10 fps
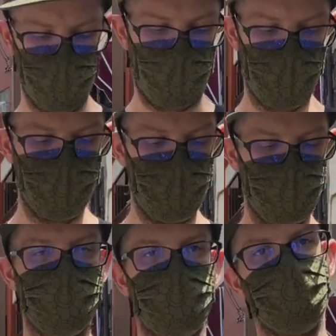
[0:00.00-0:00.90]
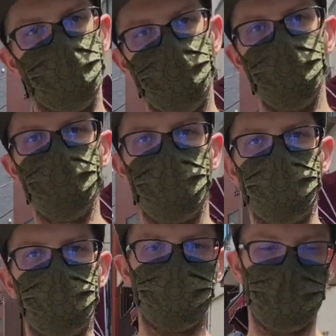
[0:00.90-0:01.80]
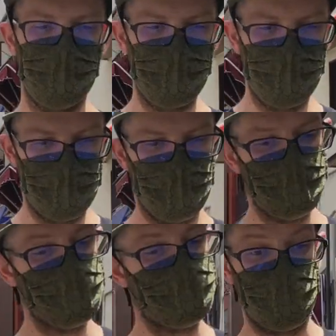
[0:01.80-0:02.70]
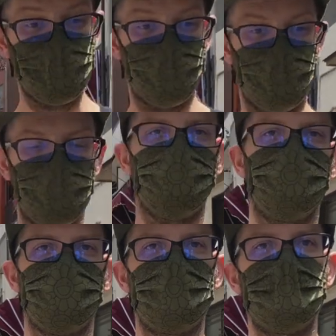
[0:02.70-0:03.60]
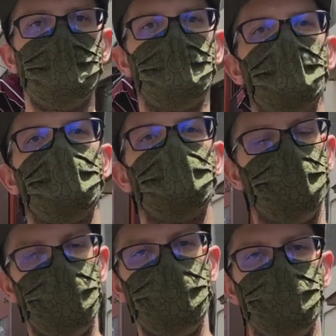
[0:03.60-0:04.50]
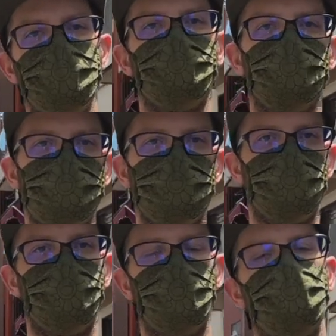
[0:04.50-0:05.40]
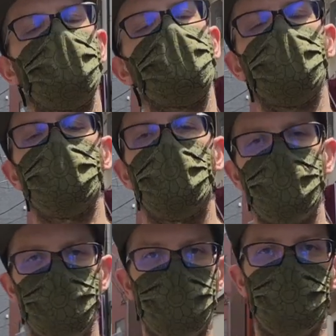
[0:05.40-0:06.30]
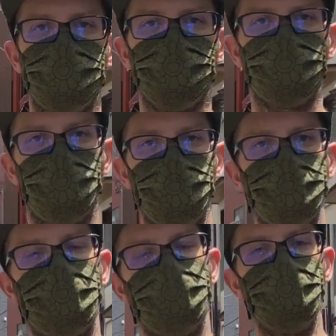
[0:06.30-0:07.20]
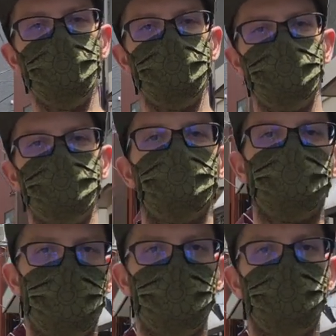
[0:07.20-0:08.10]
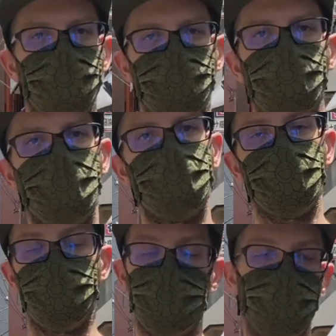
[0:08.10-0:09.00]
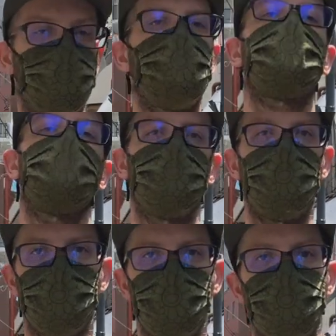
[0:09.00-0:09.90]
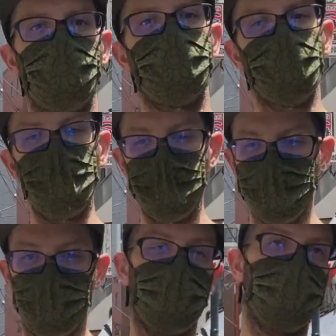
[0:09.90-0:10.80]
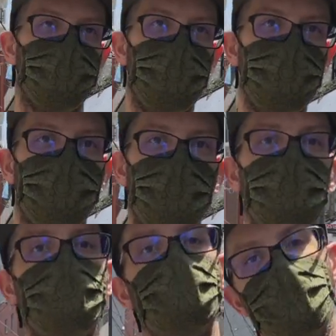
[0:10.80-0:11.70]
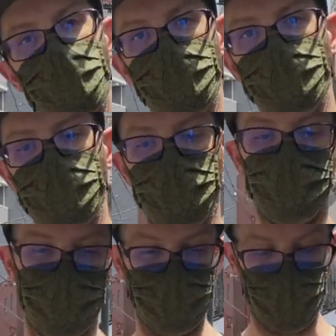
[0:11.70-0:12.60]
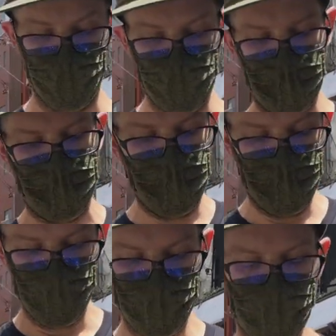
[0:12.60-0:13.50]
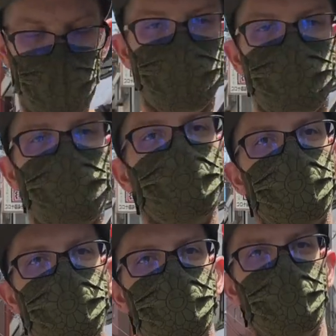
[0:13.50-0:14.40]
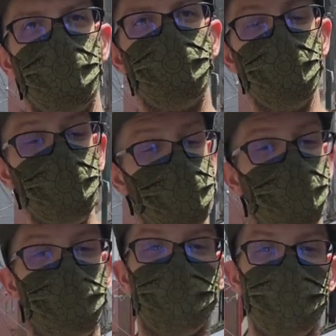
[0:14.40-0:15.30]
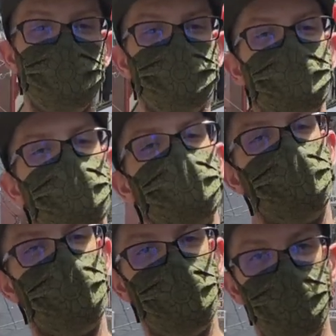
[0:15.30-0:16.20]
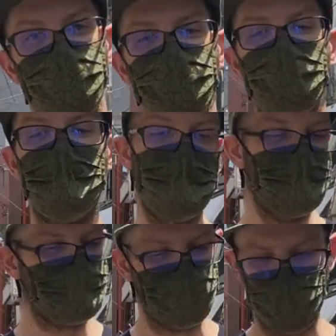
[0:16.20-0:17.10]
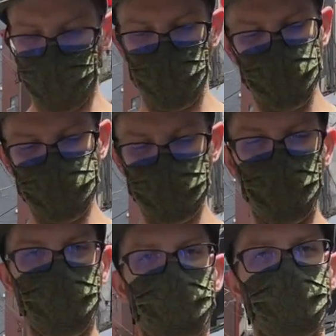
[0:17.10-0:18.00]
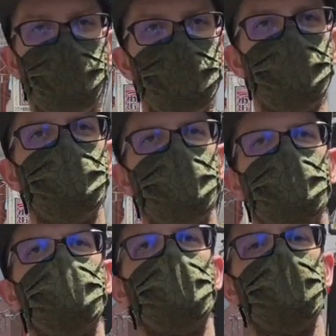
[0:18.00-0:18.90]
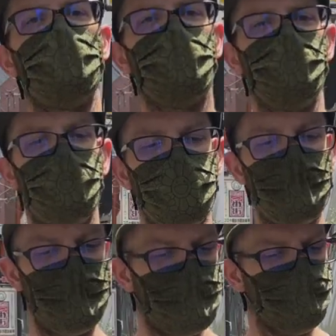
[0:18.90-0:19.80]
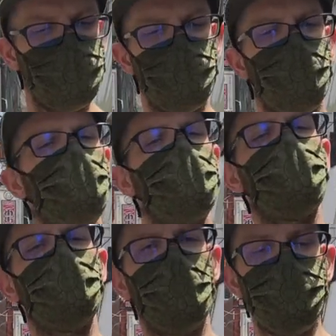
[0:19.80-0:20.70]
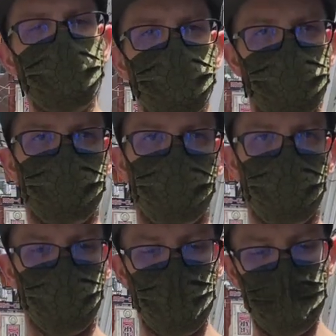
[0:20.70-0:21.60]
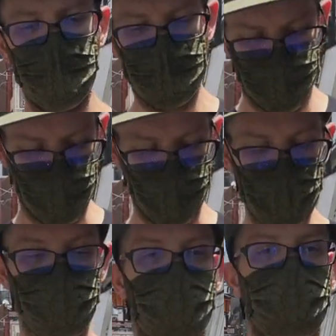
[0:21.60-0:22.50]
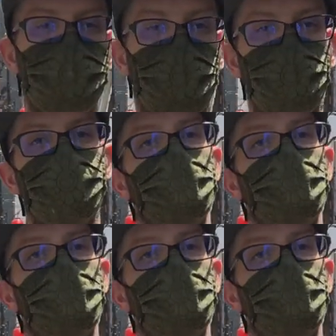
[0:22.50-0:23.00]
eyepieces, viewfinders, center filters. Parts on this camera are incredibly hard to find. If you lose them, they're gone forever. If you break them, they're gone forever. Don't ask me to find them, I can't, sorry. Look after your camera. If you get one of these, take care of it, tuck it into bed at night, sing it a sweet lullaby, feed it only the finest film, but make sure you look after